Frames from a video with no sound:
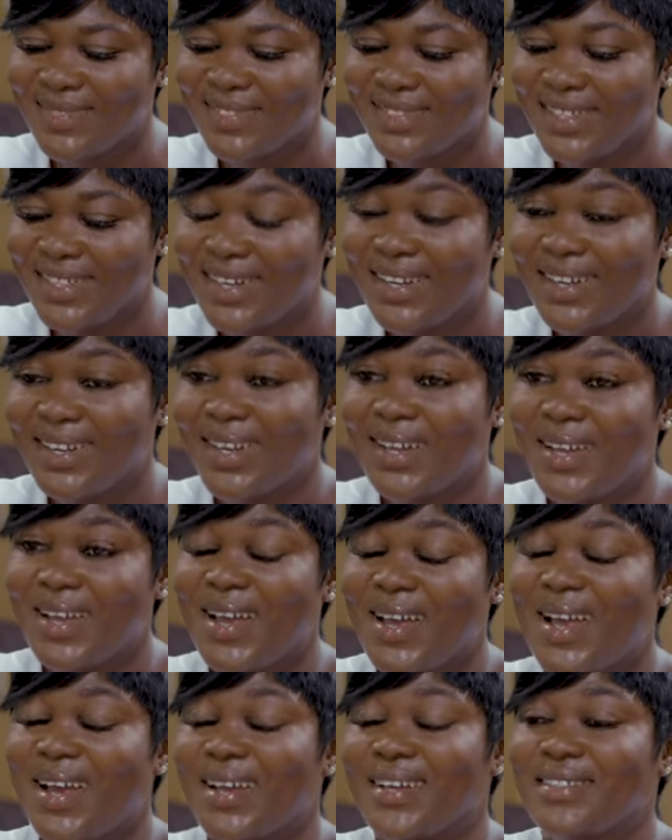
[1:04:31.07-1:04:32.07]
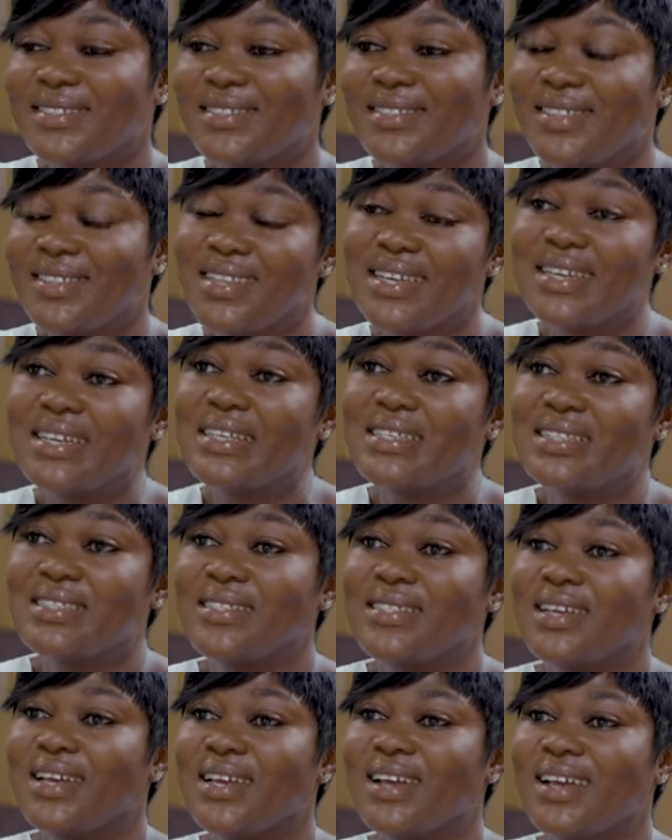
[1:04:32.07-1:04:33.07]
Sir, the thing
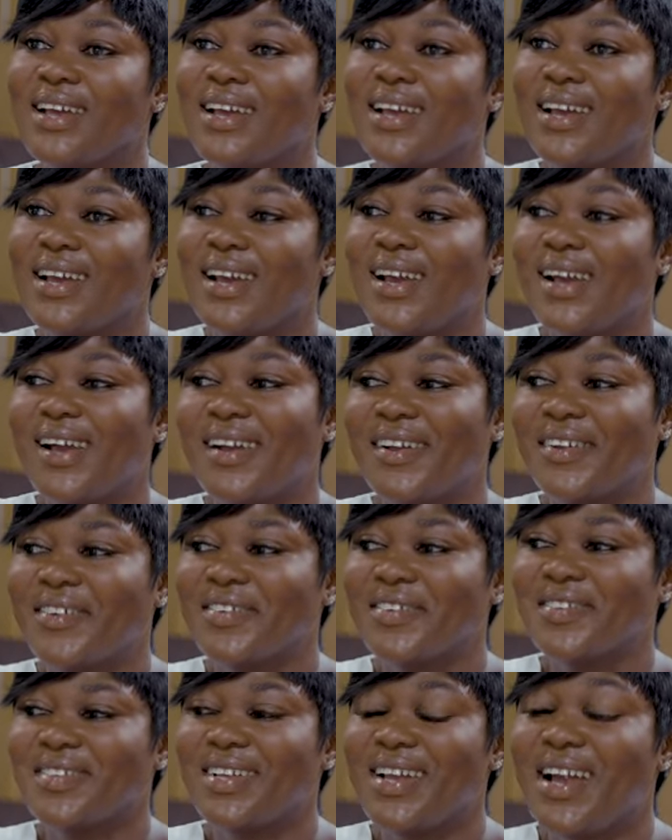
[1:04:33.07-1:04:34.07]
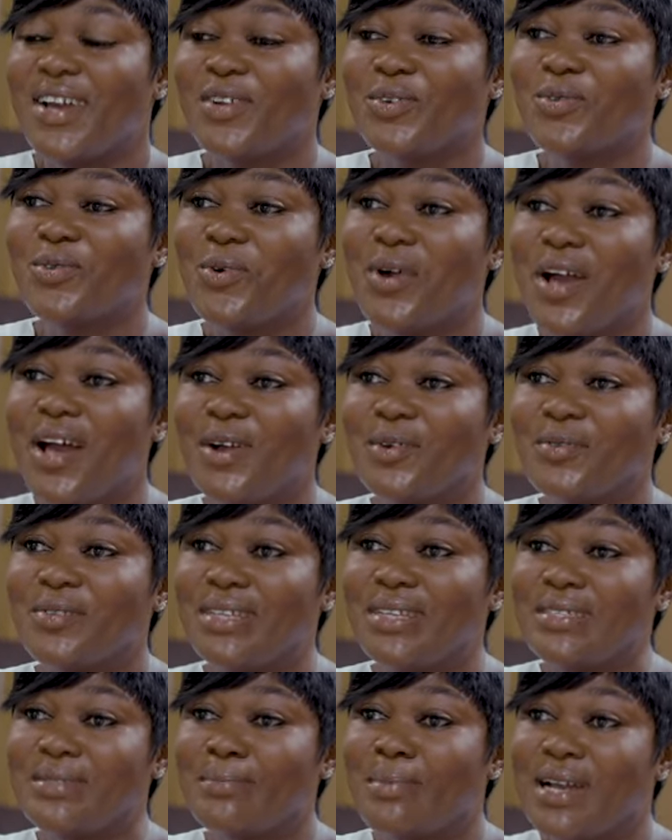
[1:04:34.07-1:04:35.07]
is, I don't know how
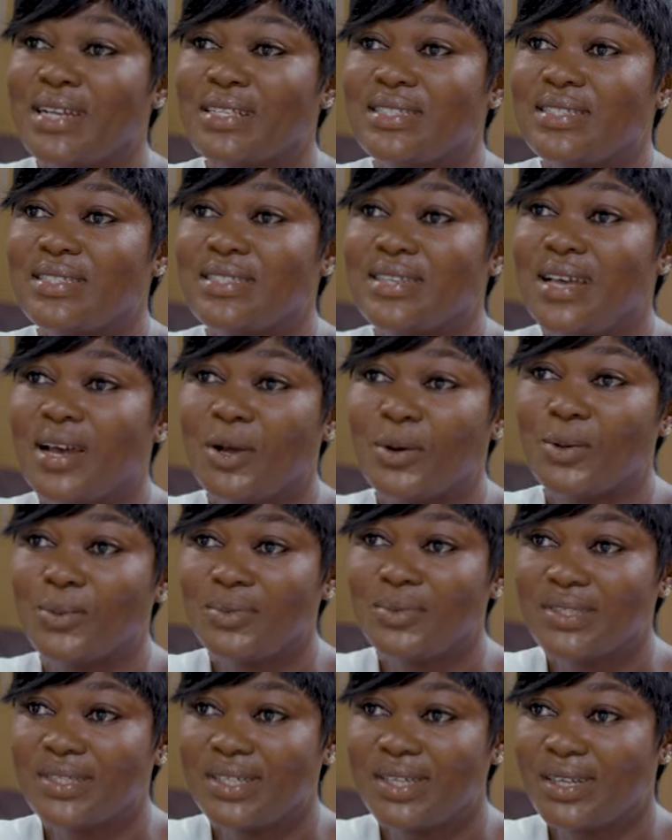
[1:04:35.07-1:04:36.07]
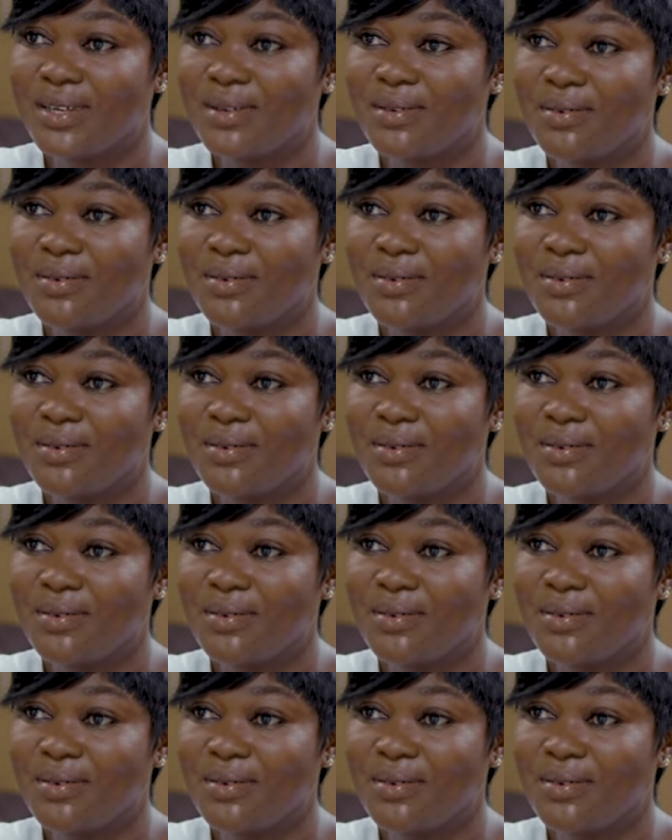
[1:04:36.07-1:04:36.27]
this might sound,